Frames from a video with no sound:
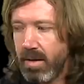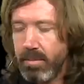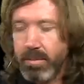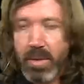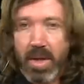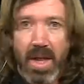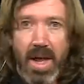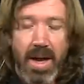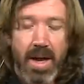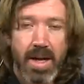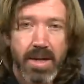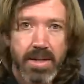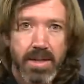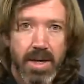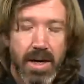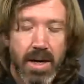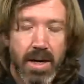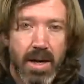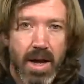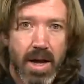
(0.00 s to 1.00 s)
But like I
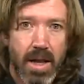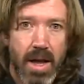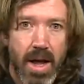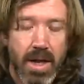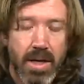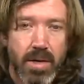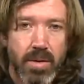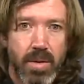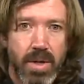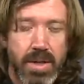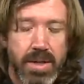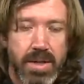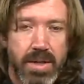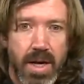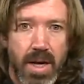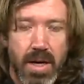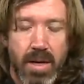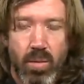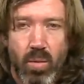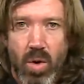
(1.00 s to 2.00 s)
said, I like to
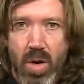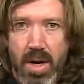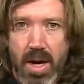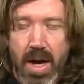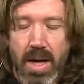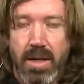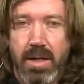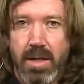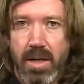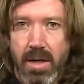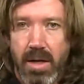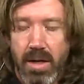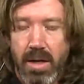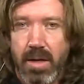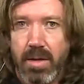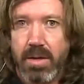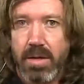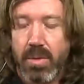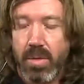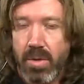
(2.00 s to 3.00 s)
extend one idea
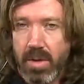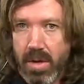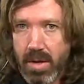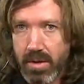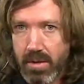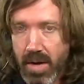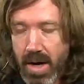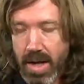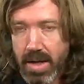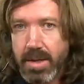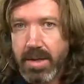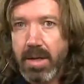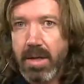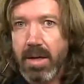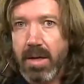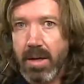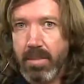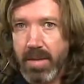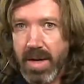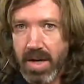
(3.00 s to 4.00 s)
into another
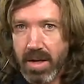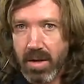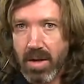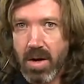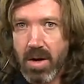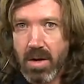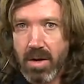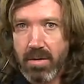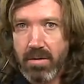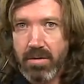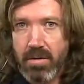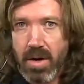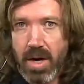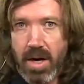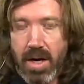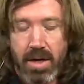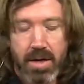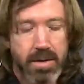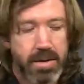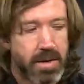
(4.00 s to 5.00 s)
idea and make a longer
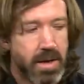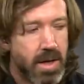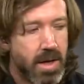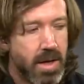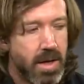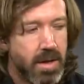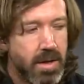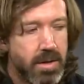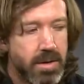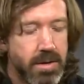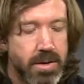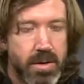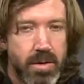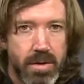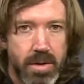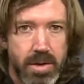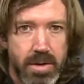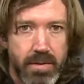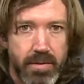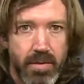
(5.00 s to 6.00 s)
phrase. So
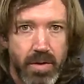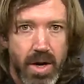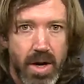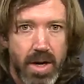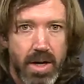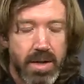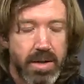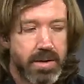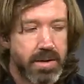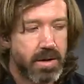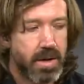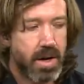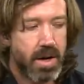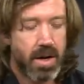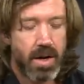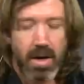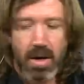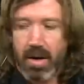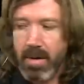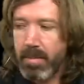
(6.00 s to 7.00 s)
this phrase,
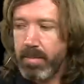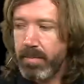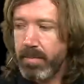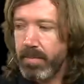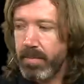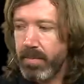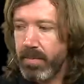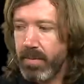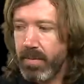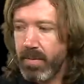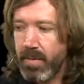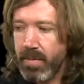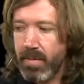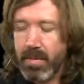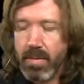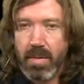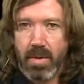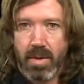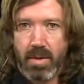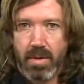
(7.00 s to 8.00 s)
uh,
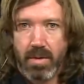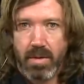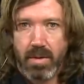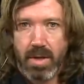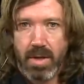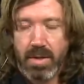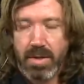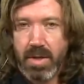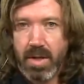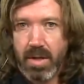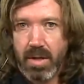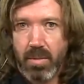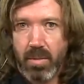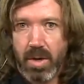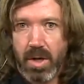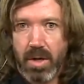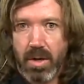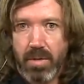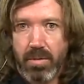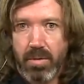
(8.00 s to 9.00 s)

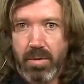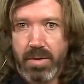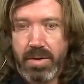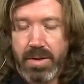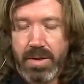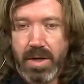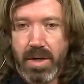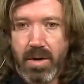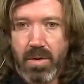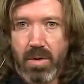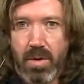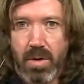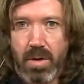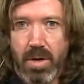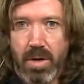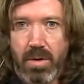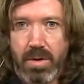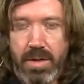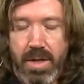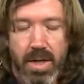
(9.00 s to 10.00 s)
continuing through the C chord,
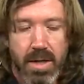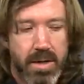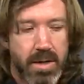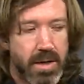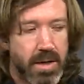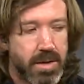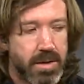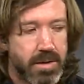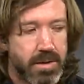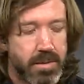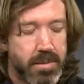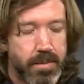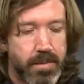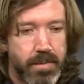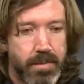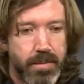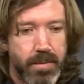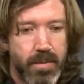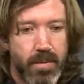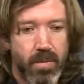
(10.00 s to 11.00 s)
goes like this
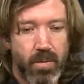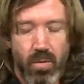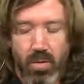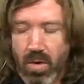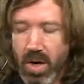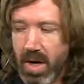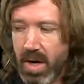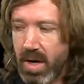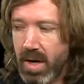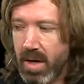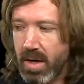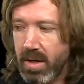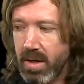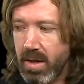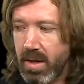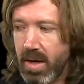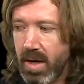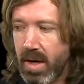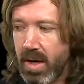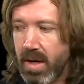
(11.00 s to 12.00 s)

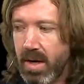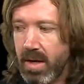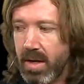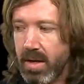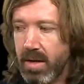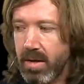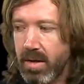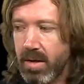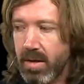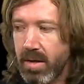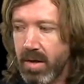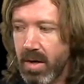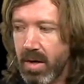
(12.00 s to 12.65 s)
ready and